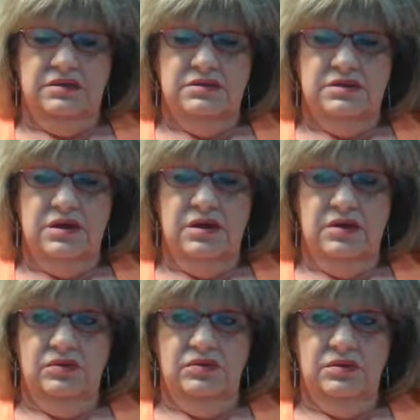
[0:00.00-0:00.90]

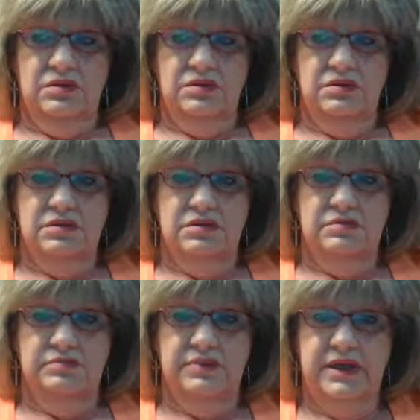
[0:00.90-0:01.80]
So,
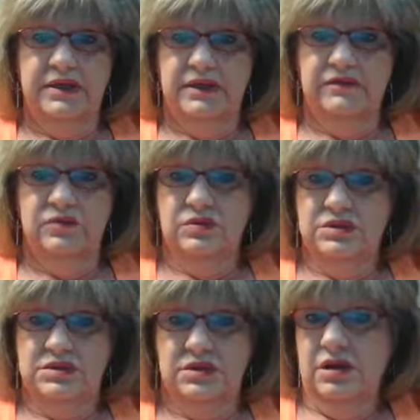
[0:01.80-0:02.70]
but I never
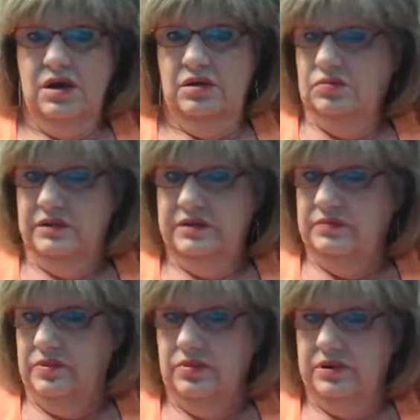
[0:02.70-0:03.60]
was alone with the
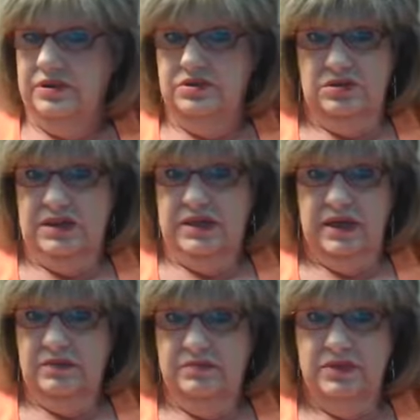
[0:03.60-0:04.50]
boy until I
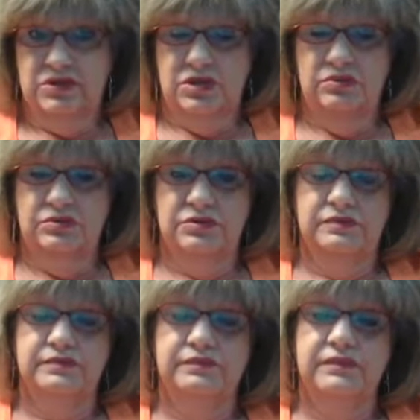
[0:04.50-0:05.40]
got much older.
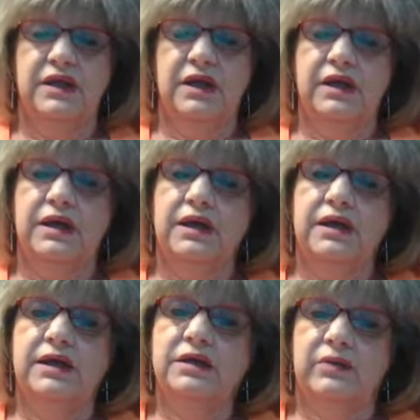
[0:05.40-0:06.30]

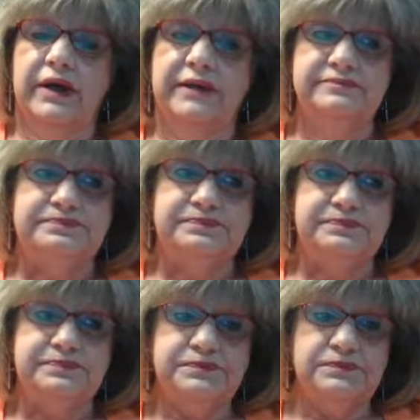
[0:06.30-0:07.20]
Anyway,
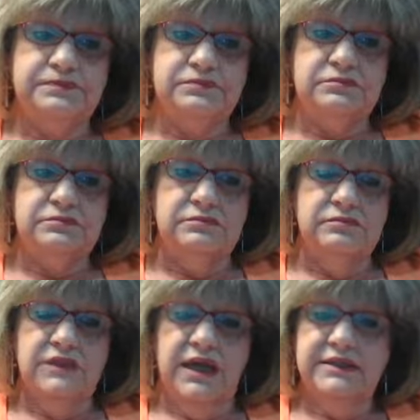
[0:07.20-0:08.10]

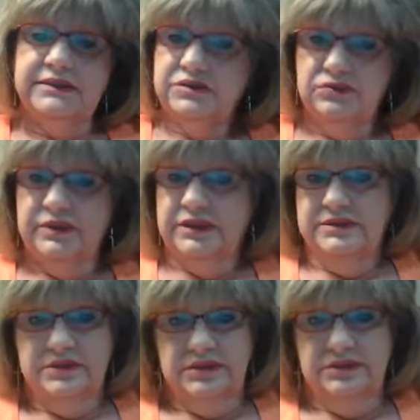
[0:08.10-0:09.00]
I didn't do well
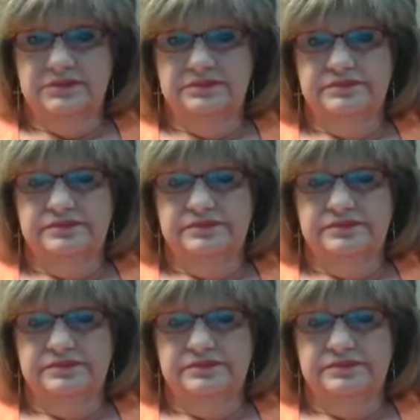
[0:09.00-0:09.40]
in school.